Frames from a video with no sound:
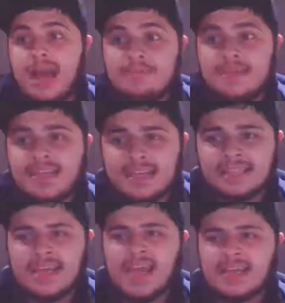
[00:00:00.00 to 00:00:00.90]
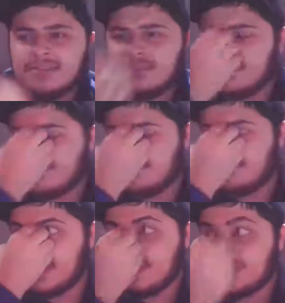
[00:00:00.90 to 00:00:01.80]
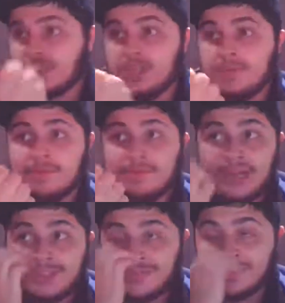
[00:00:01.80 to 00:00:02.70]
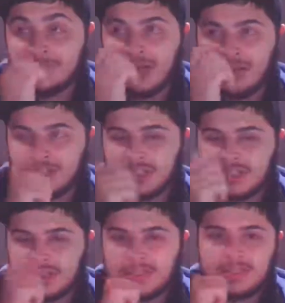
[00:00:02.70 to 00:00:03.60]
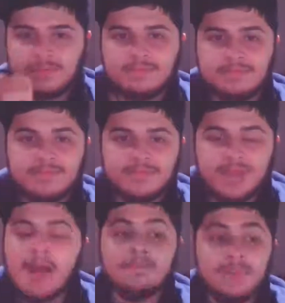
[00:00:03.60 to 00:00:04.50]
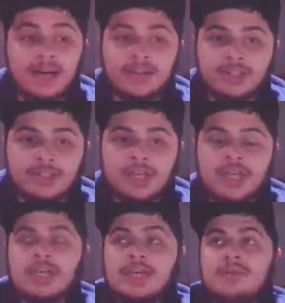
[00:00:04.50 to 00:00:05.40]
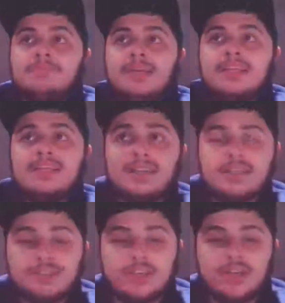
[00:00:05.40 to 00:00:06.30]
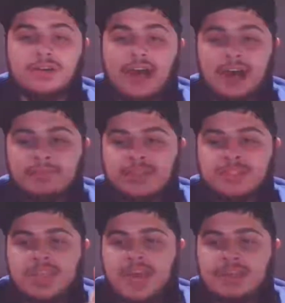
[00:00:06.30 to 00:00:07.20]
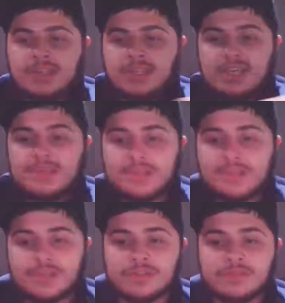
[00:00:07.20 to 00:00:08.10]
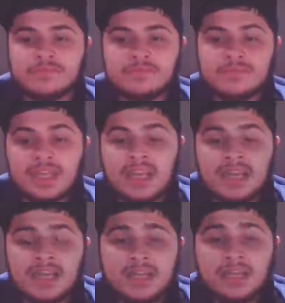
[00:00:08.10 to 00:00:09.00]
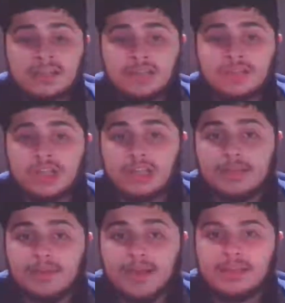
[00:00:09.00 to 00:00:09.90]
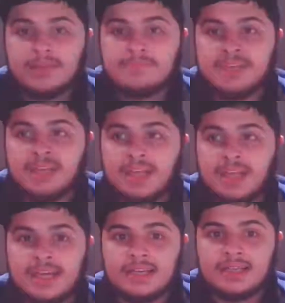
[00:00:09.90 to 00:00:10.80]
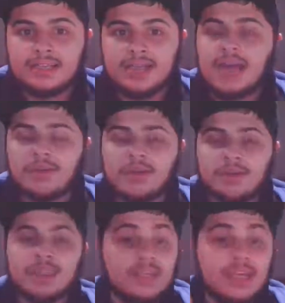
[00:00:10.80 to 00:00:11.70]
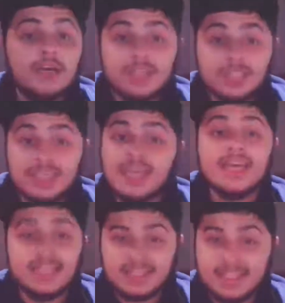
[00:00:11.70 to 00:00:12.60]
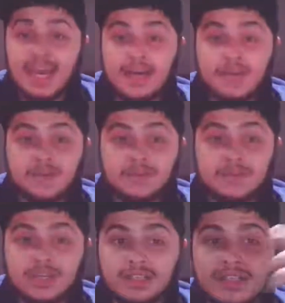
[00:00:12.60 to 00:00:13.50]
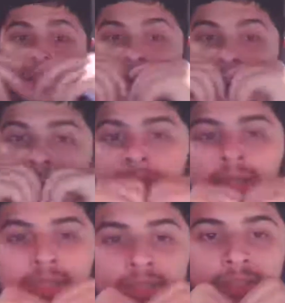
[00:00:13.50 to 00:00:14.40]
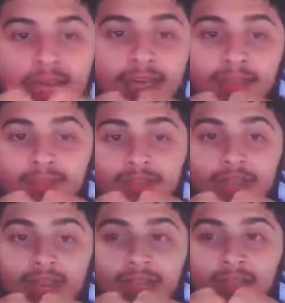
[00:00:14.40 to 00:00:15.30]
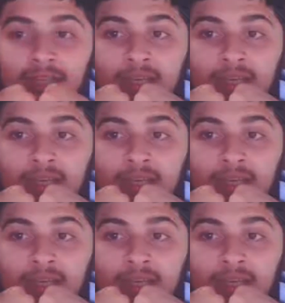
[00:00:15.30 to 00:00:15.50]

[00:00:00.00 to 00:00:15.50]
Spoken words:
I mean, yes, the actors don't show much of an emotion, not much, but it does show how much they actually care too. Although Charlie Brown can be like, I don't know, the only kid in town who can't understand,